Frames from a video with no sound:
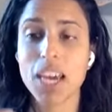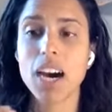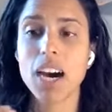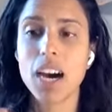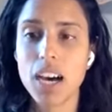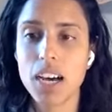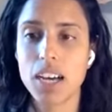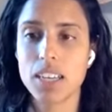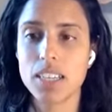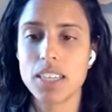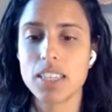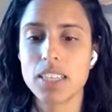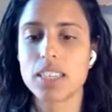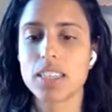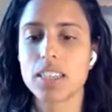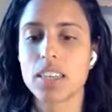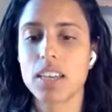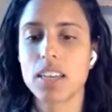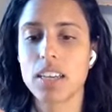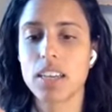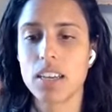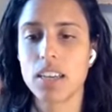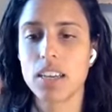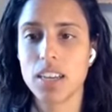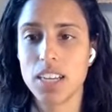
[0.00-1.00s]

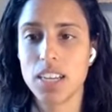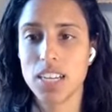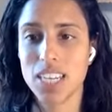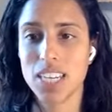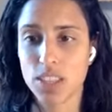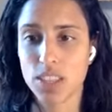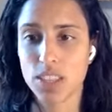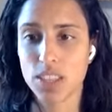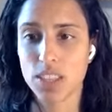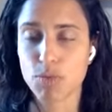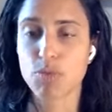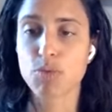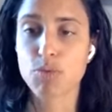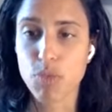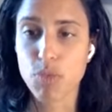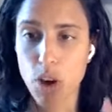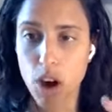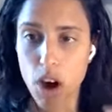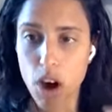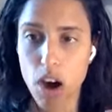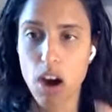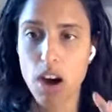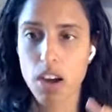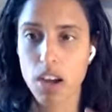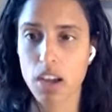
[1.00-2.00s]
because mm-hmm. the
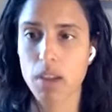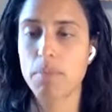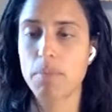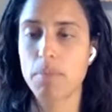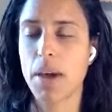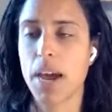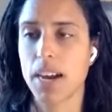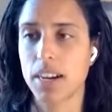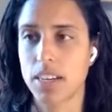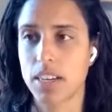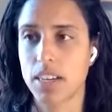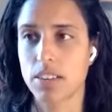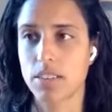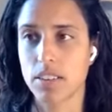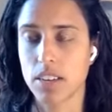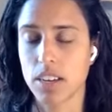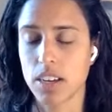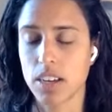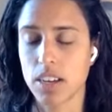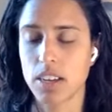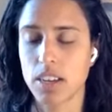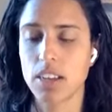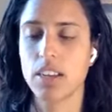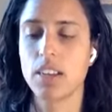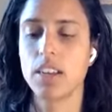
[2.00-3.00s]
wrong
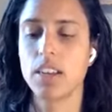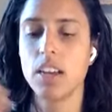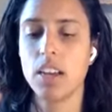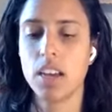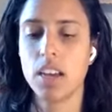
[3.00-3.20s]
bacteria